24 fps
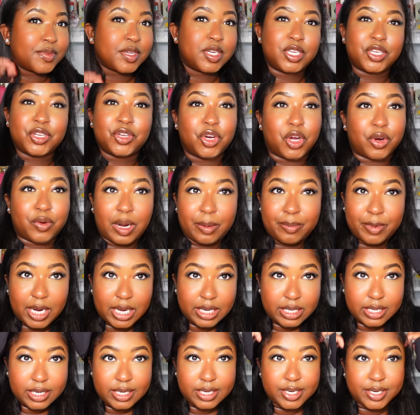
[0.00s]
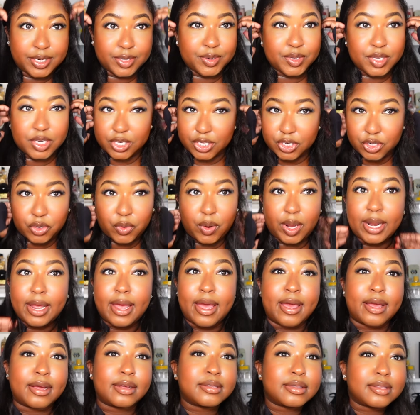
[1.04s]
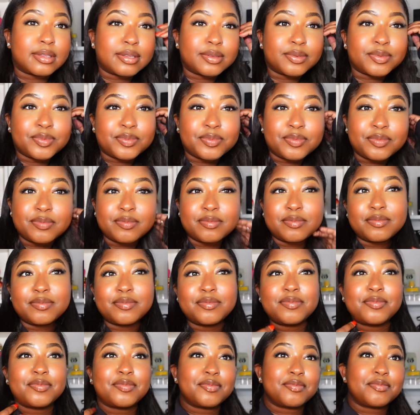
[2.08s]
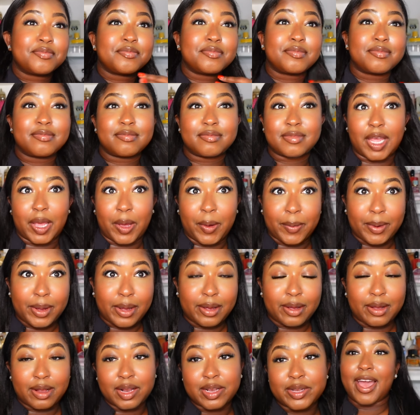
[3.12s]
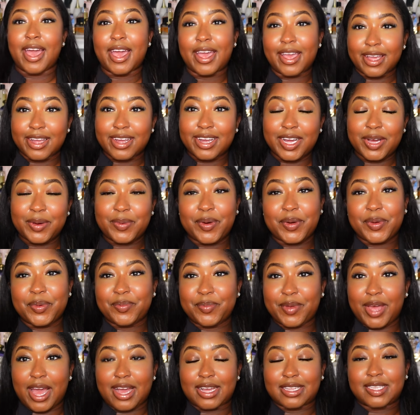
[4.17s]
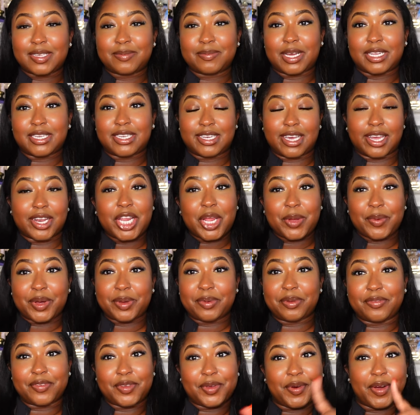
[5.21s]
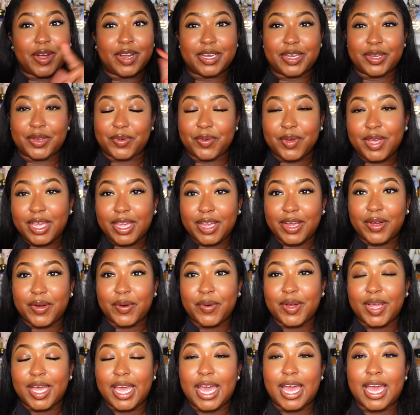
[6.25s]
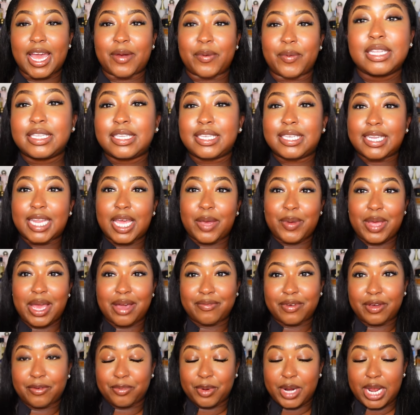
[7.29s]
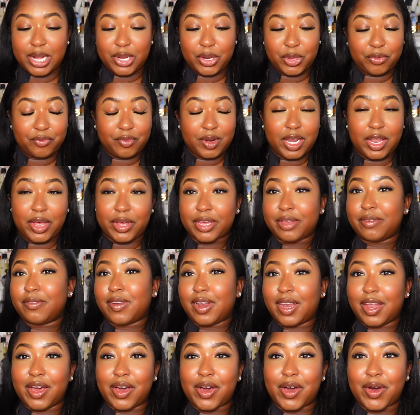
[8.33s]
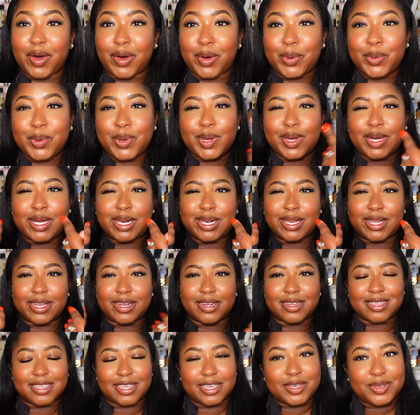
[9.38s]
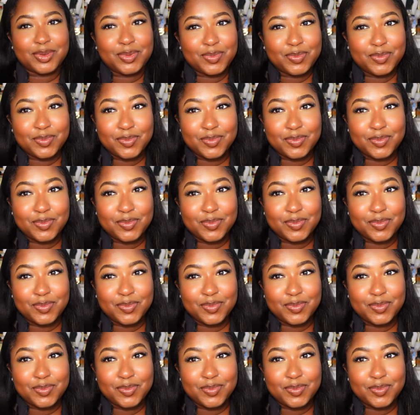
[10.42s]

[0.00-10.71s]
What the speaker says: She's going right behind the ear, so she don't know how to act. Okay. Hey girl, welcome back to my channel. Welcome if you are new here, okay? Today we have a brand new vloggy vlog, clearly.